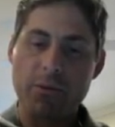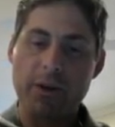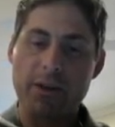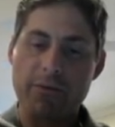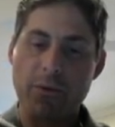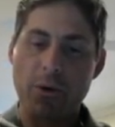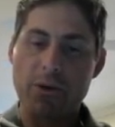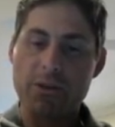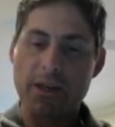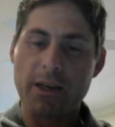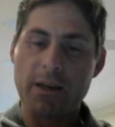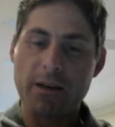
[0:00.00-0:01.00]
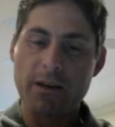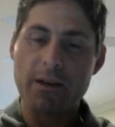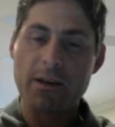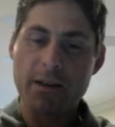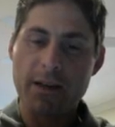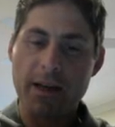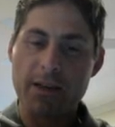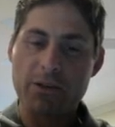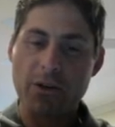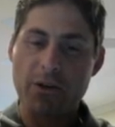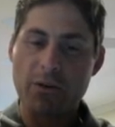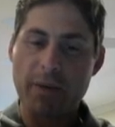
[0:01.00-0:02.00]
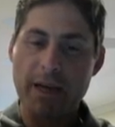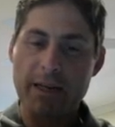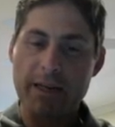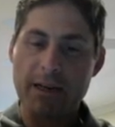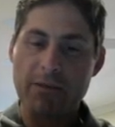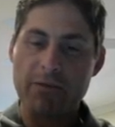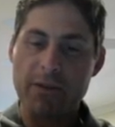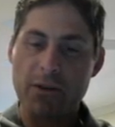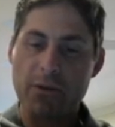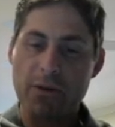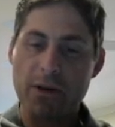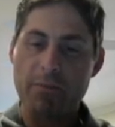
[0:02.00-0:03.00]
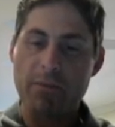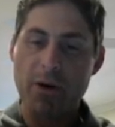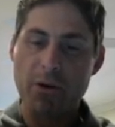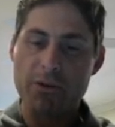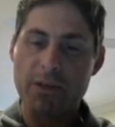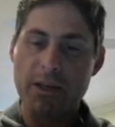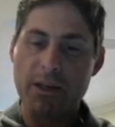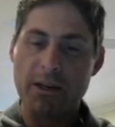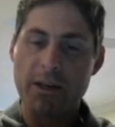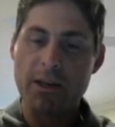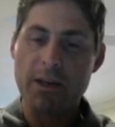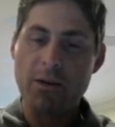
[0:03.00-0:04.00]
reinforcing the external magnetic field, opposing,